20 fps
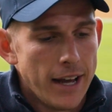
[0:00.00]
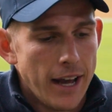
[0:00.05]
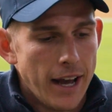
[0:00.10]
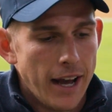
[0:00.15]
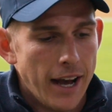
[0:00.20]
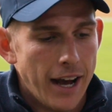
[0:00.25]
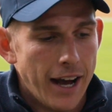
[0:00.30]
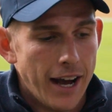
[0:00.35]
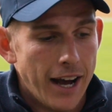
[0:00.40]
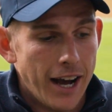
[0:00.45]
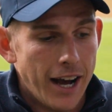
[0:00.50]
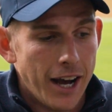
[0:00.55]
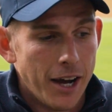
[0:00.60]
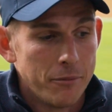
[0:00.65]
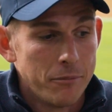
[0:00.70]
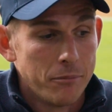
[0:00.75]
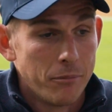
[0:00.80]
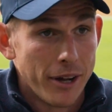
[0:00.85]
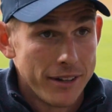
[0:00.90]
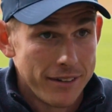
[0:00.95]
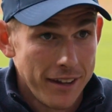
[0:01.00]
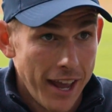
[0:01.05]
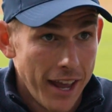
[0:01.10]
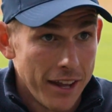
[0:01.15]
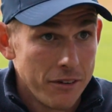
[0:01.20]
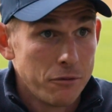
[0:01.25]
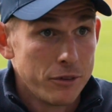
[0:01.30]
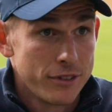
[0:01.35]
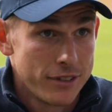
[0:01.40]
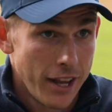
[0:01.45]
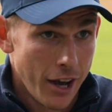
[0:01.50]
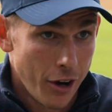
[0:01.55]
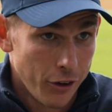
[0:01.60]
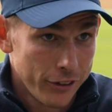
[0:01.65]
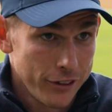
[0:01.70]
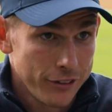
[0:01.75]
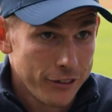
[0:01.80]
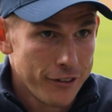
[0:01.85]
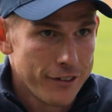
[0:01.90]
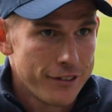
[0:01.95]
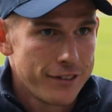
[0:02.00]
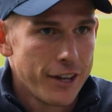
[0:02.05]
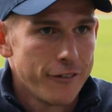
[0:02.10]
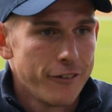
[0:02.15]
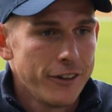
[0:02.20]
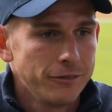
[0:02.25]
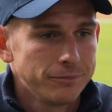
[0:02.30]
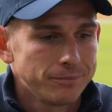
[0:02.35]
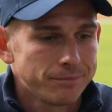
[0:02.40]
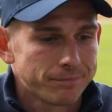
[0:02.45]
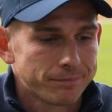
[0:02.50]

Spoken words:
My dad was the eldest of the 7.